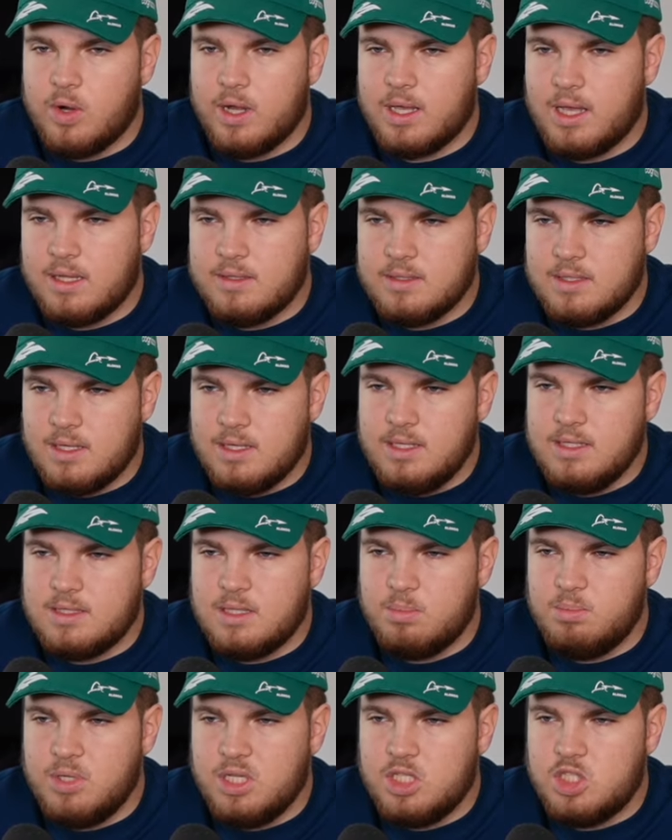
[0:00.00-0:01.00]
again delete the
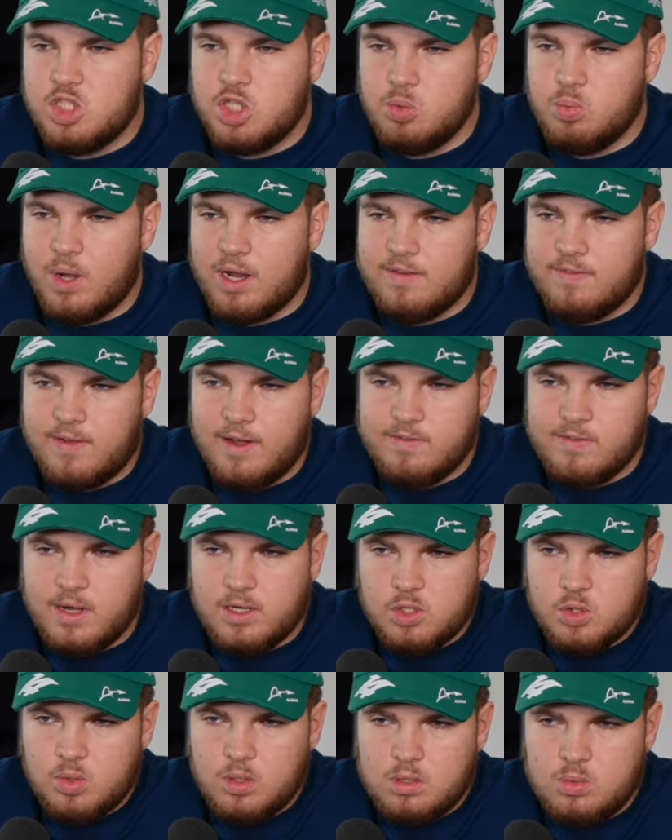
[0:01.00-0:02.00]
BG red
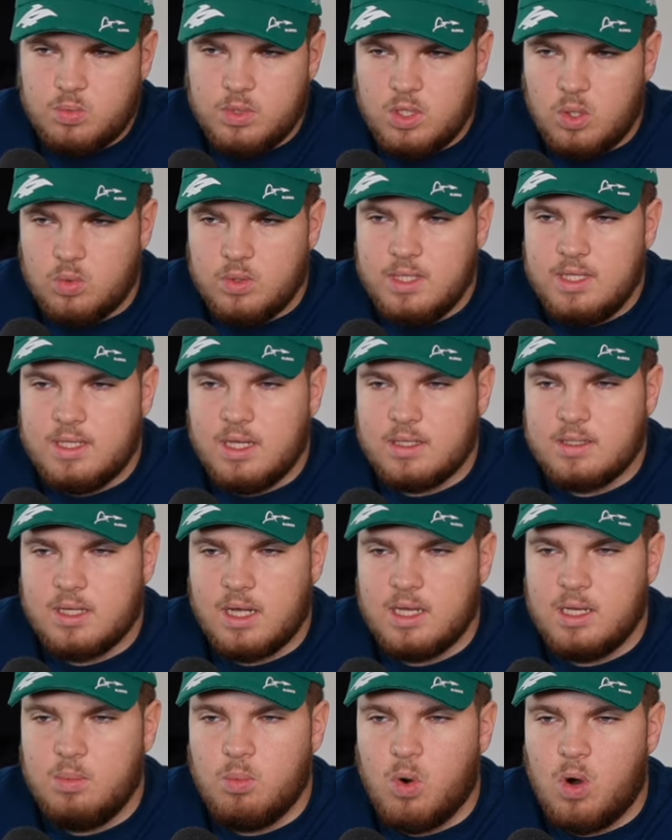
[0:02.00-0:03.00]
500. We don't need that
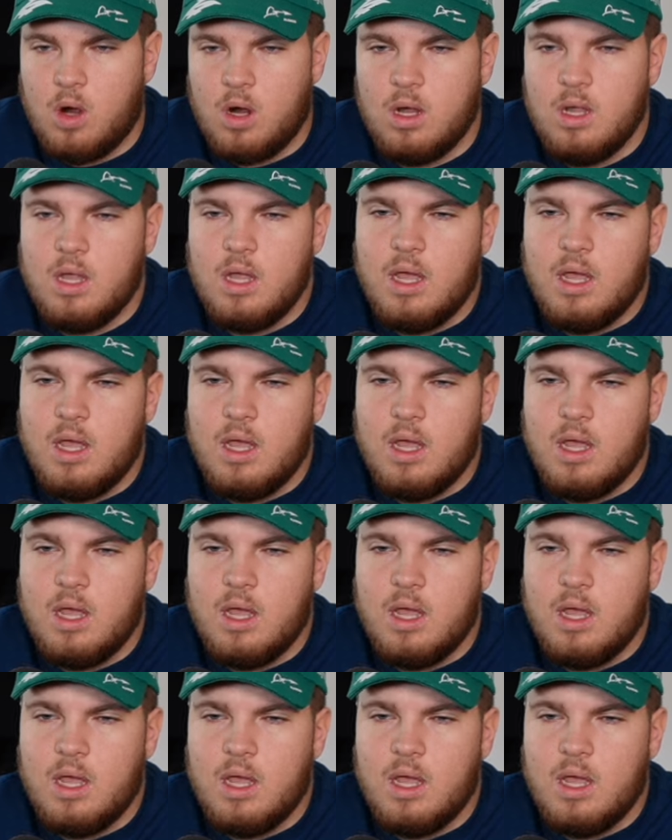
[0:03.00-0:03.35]
anymore.